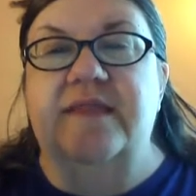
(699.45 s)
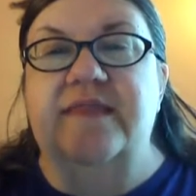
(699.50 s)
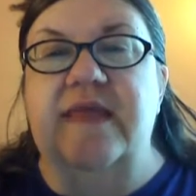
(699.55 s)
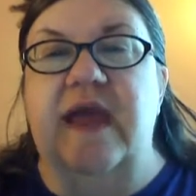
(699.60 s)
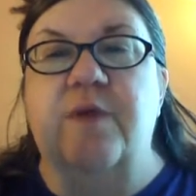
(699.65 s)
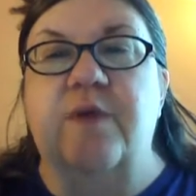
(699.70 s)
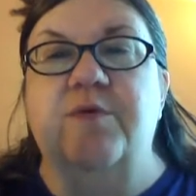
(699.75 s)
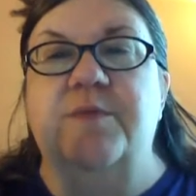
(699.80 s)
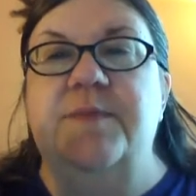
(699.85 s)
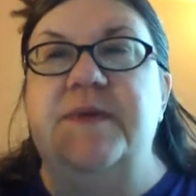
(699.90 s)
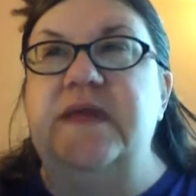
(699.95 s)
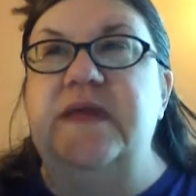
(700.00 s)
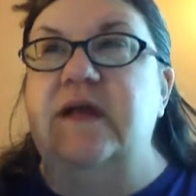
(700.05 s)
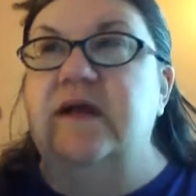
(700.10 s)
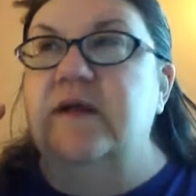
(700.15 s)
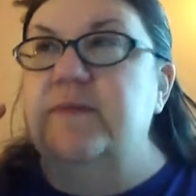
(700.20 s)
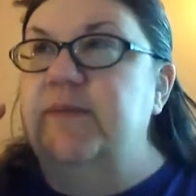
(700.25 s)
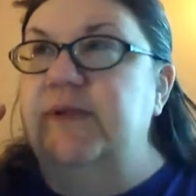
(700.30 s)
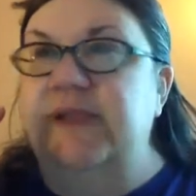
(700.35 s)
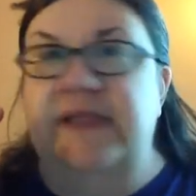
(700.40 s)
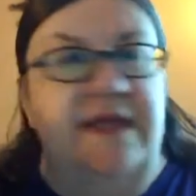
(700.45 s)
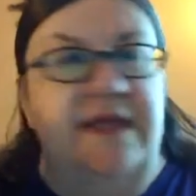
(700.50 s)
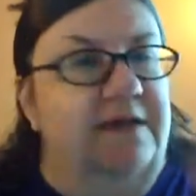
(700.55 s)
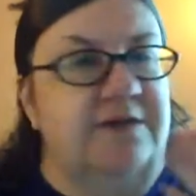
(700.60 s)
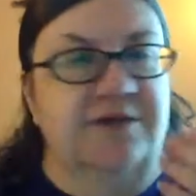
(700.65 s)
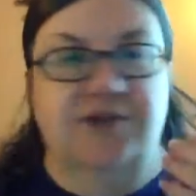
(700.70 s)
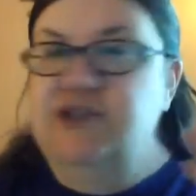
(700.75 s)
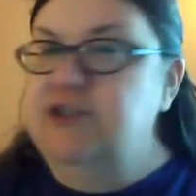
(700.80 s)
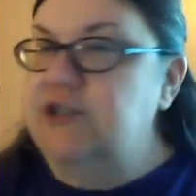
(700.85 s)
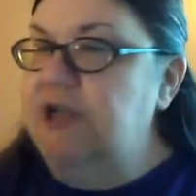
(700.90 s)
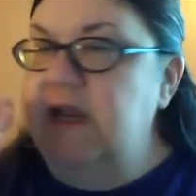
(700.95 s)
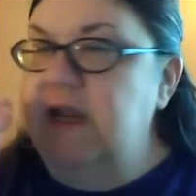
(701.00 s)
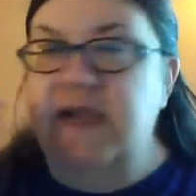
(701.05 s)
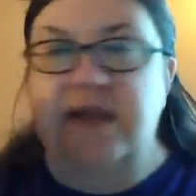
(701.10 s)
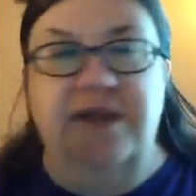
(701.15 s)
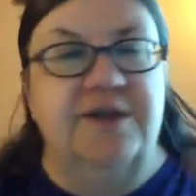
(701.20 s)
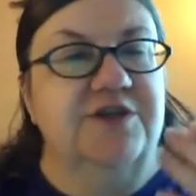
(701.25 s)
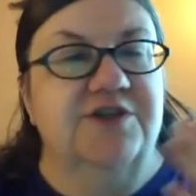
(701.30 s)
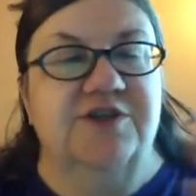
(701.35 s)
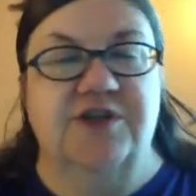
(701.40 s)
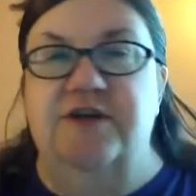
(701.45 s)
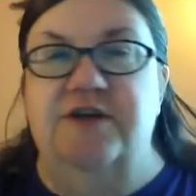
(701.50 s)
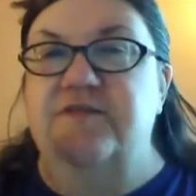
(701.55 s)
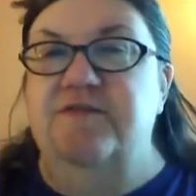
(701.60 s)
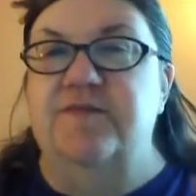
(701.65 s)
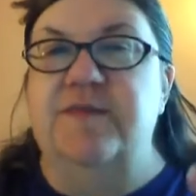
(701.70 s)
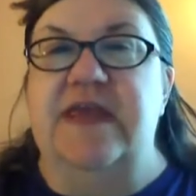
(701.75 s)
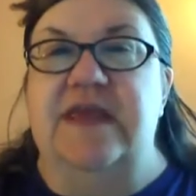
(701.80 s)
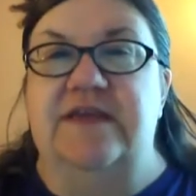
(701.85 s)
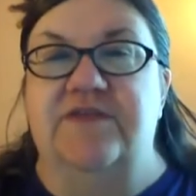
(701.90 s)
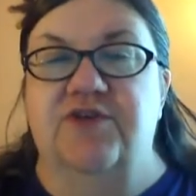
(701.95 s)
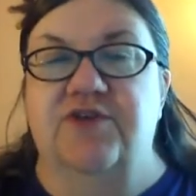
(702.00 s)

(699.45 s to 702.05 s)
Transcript: that would be a complete change of me.